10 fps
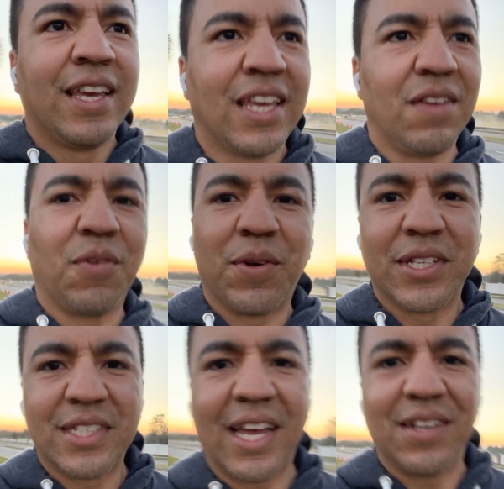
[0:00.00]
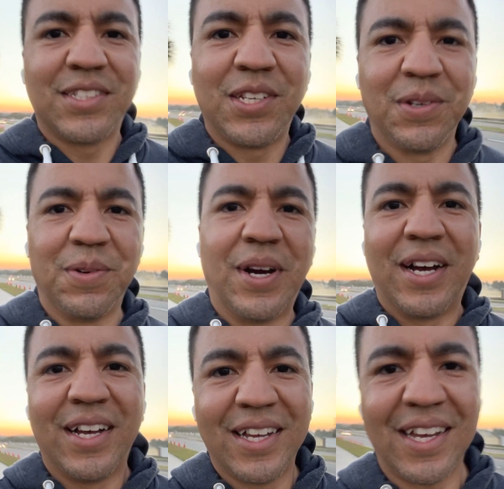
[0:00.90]
even when it's down
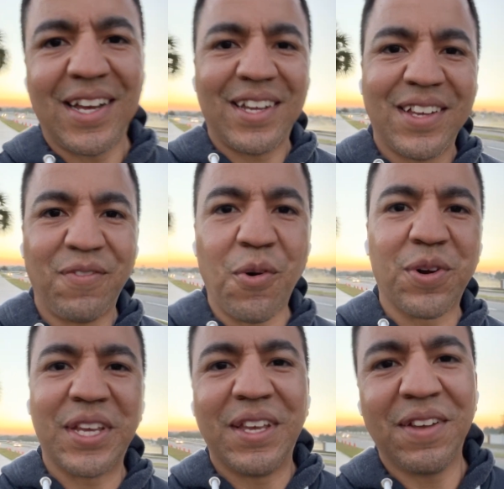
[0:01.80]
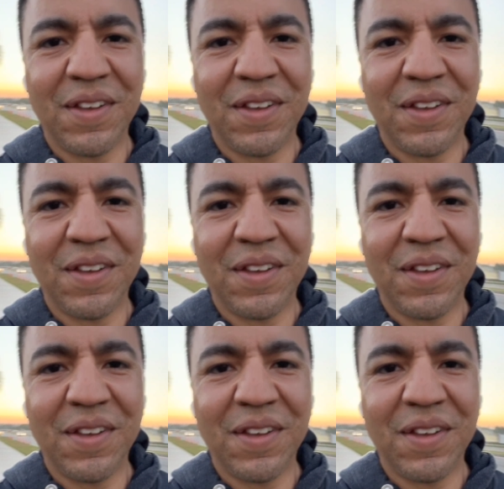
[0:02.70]
to 40,